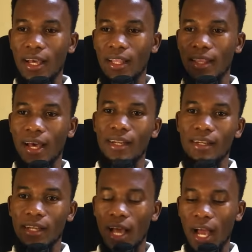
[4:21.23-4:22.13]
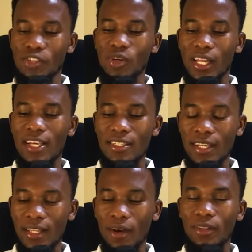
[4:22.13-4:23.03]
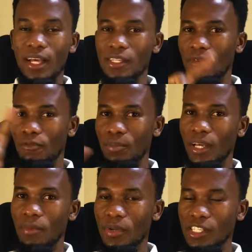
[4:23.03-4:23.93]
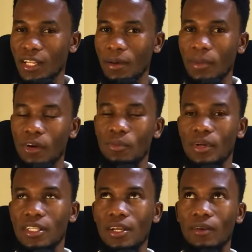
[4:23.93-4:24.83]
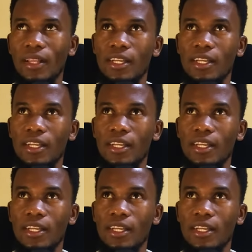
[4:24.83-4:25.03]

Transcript: than actualizing now that bigger picture that Maro brings out,